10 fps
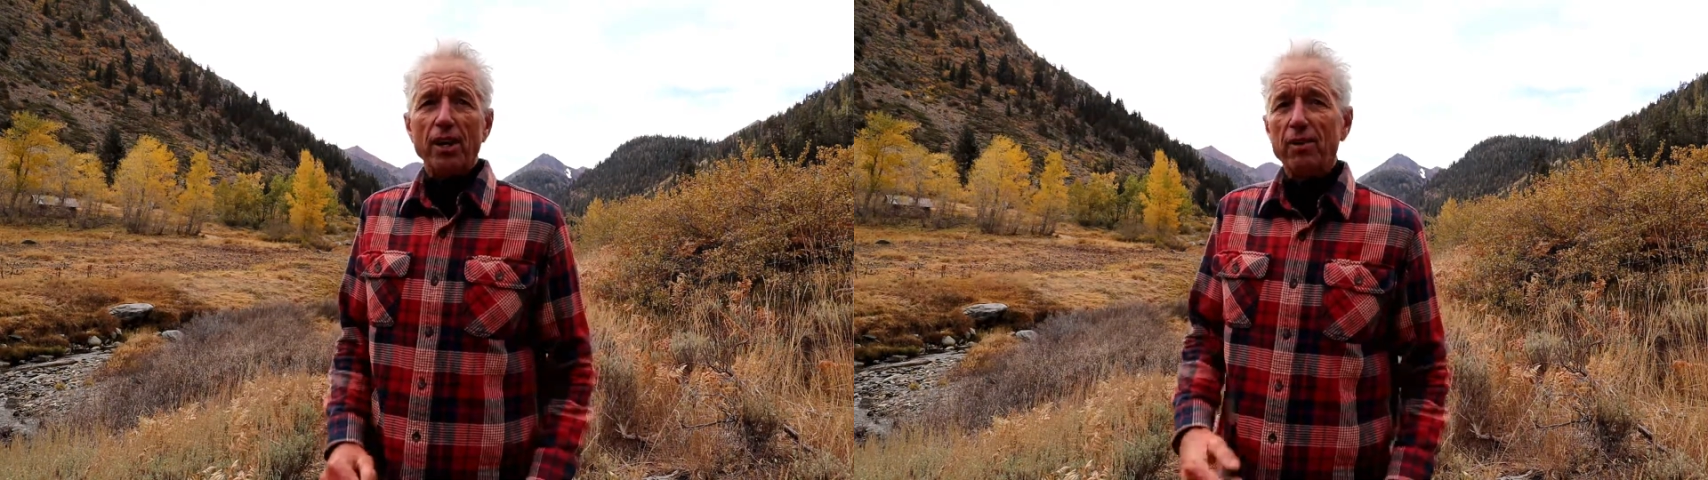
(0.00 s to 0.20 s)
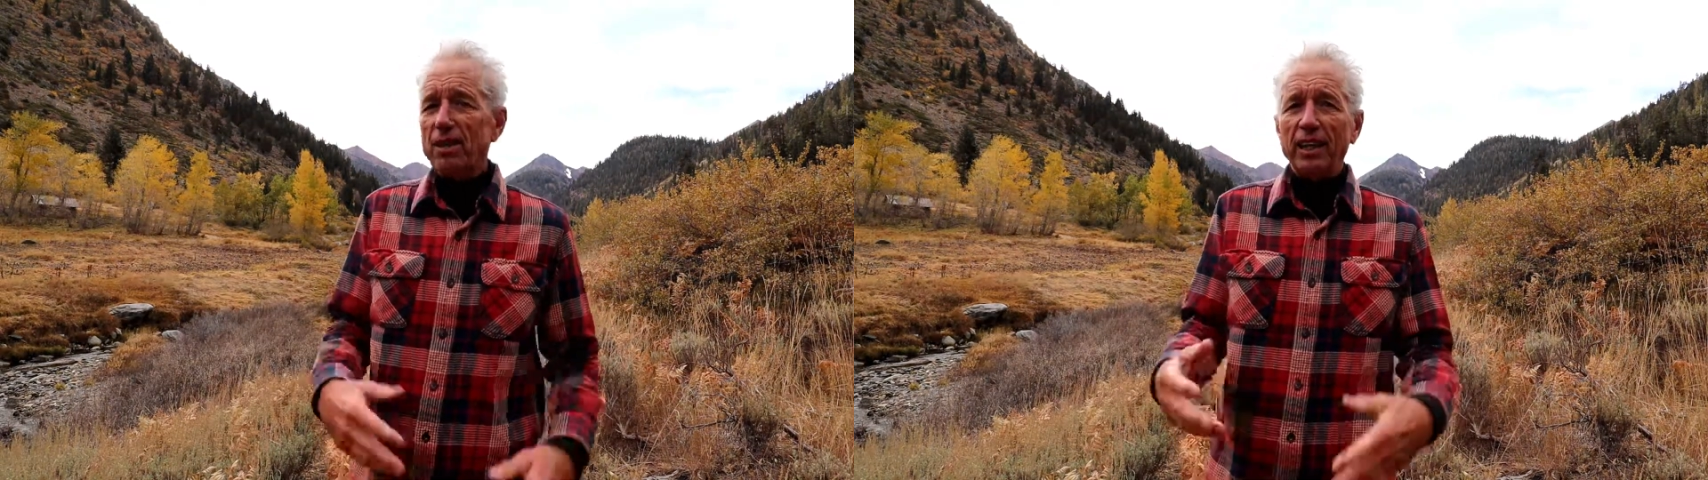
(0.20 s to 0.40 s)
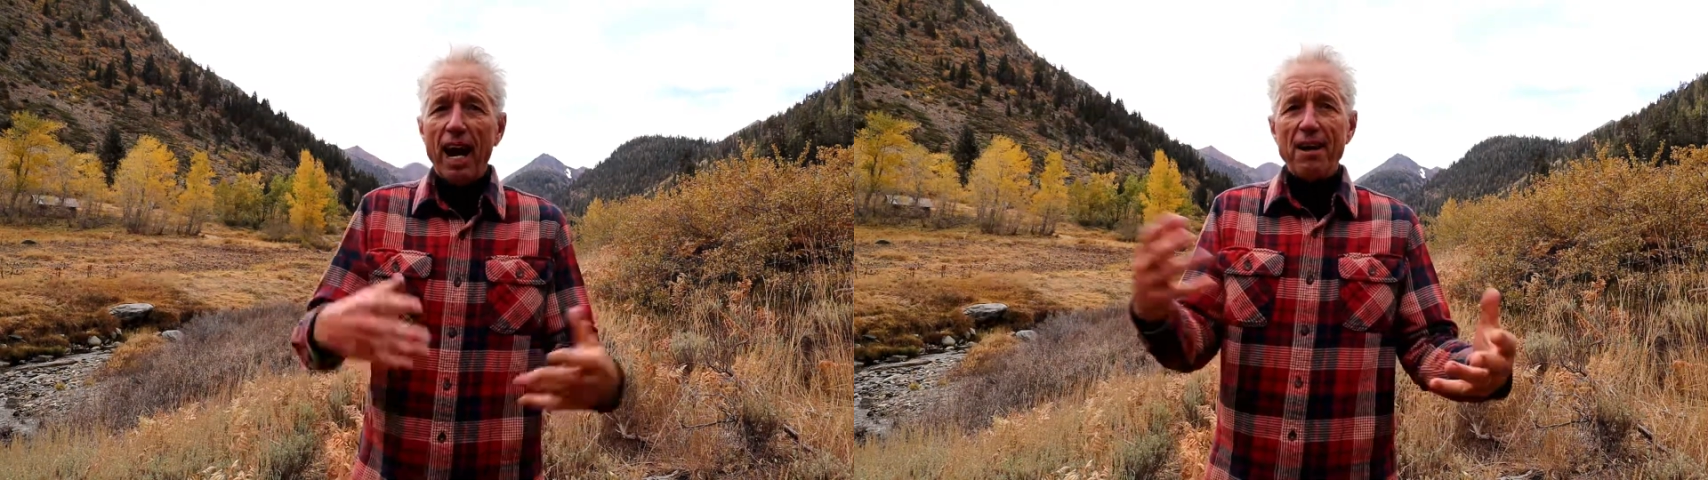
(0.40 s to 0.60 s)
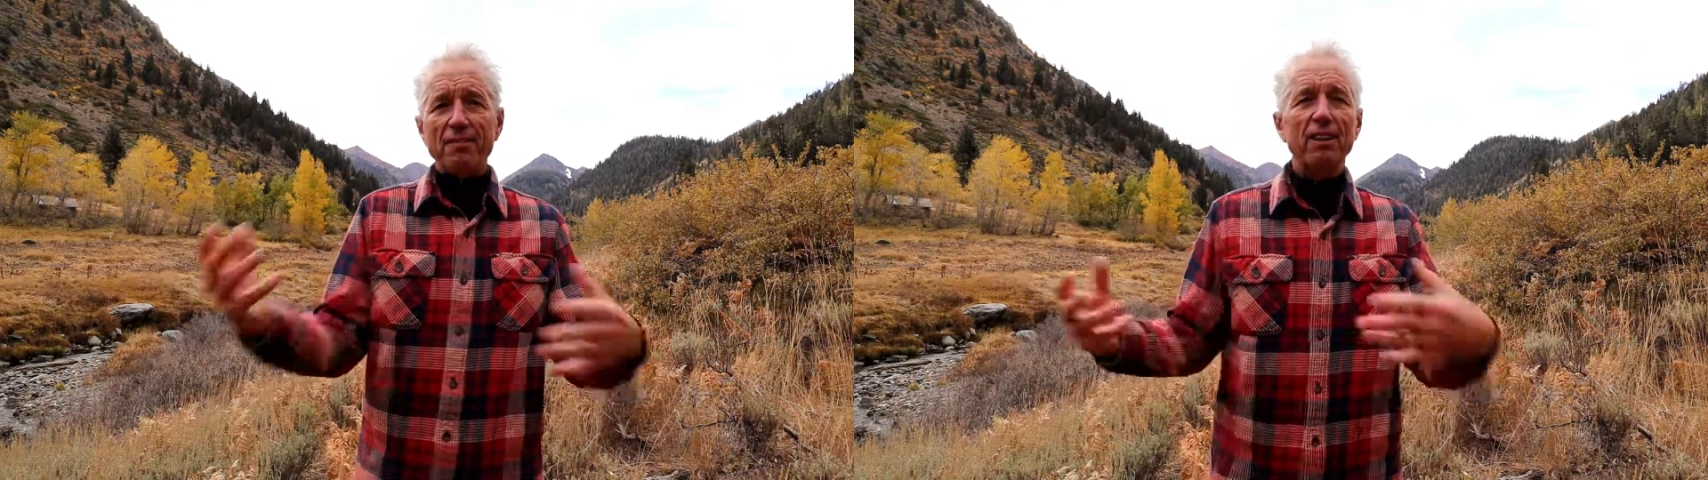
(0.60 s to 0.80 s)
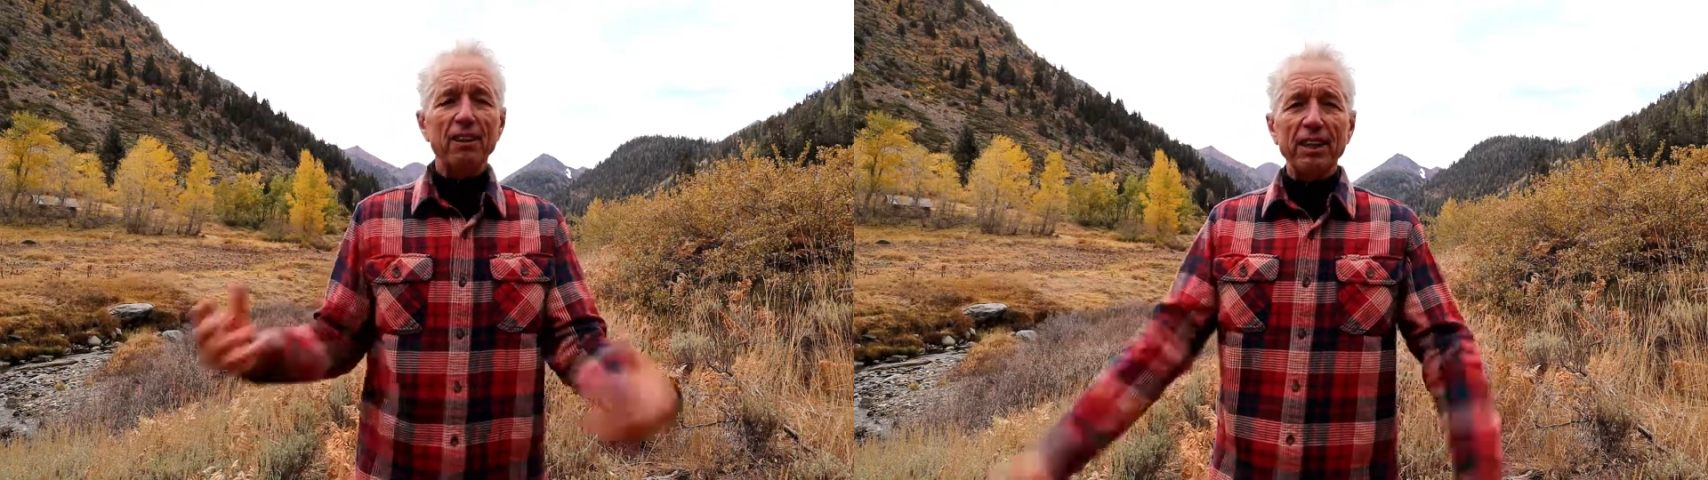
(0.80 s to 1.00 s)
I don't think I
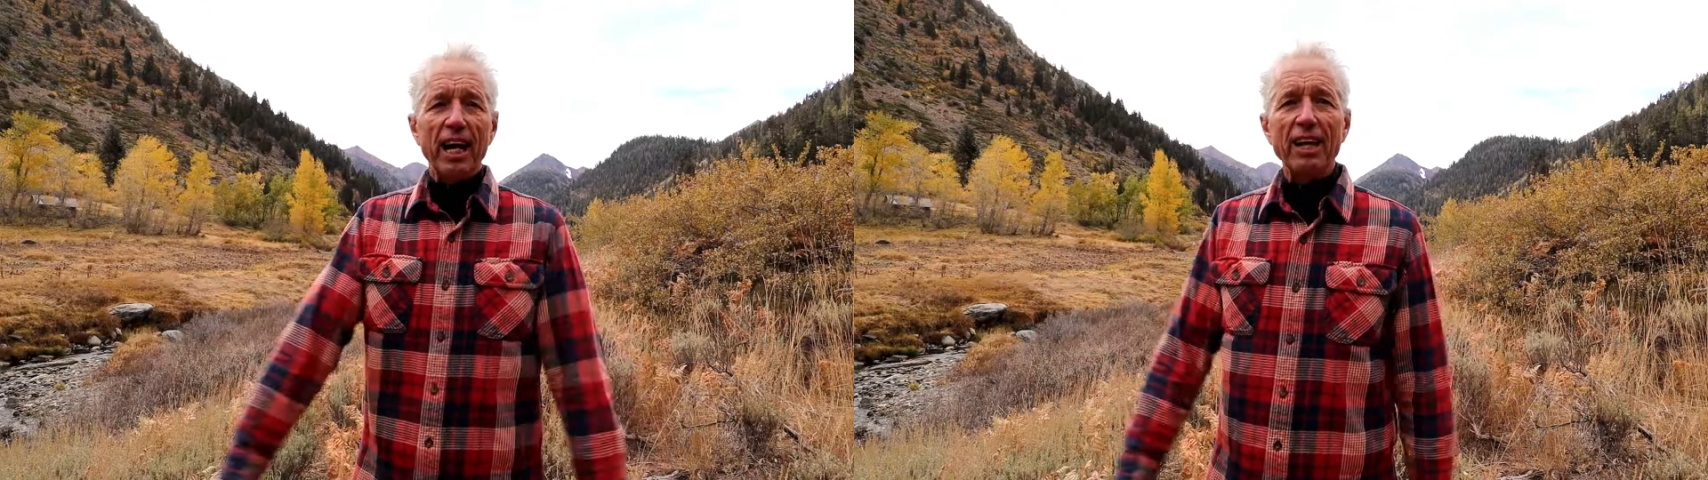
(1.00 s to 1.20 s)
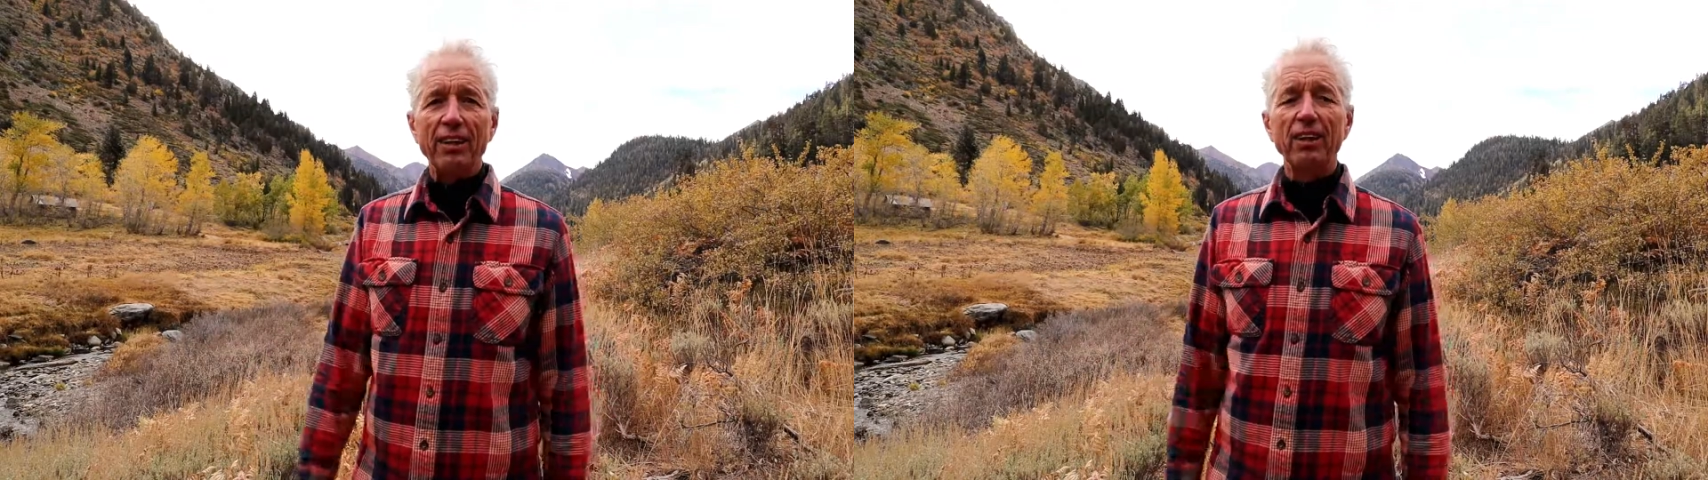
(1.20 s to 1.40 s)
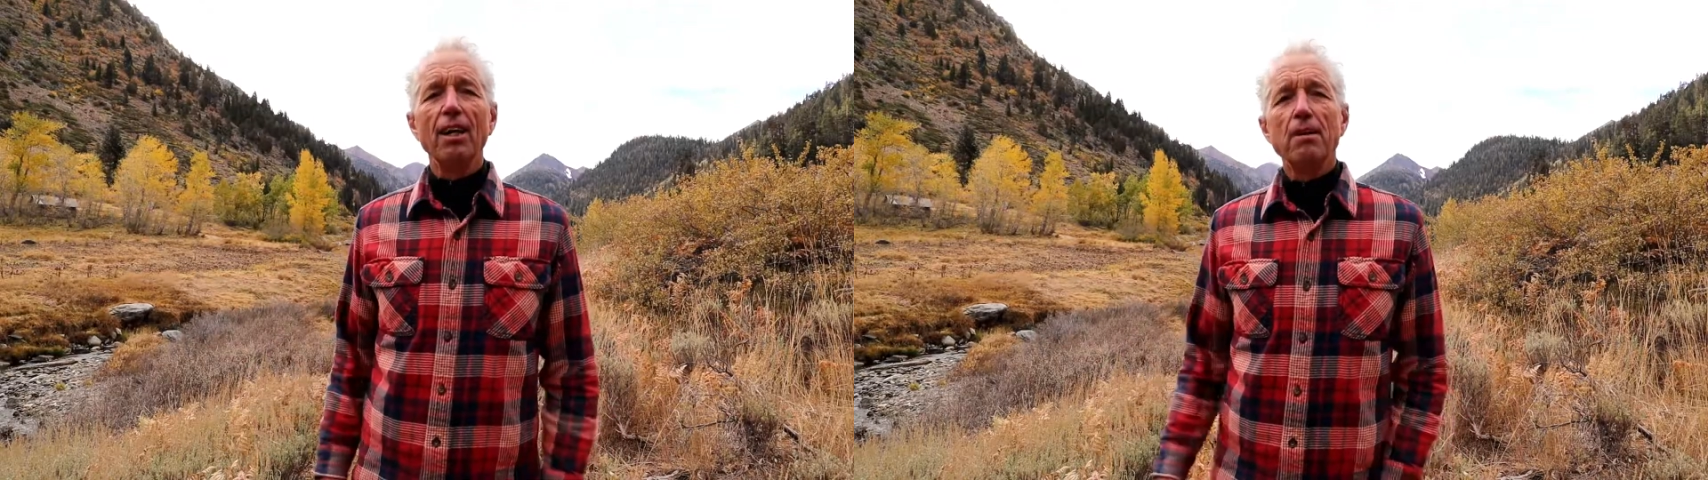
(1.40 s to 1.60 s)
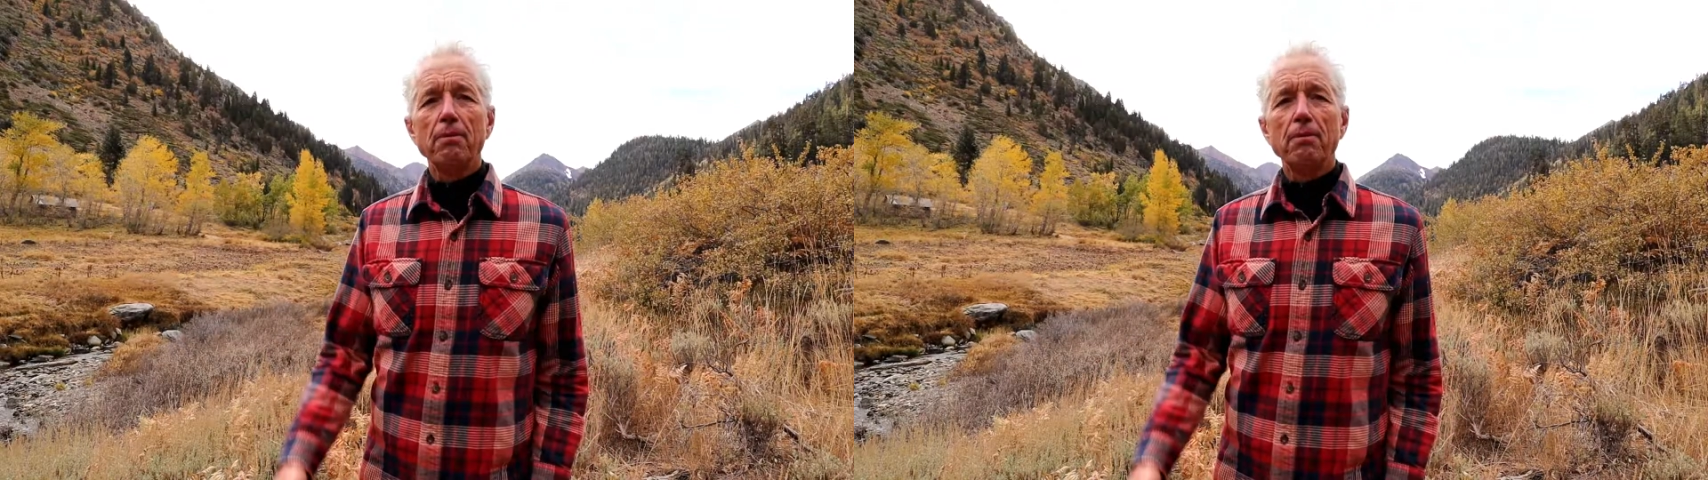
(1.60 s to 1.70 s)
have it all together.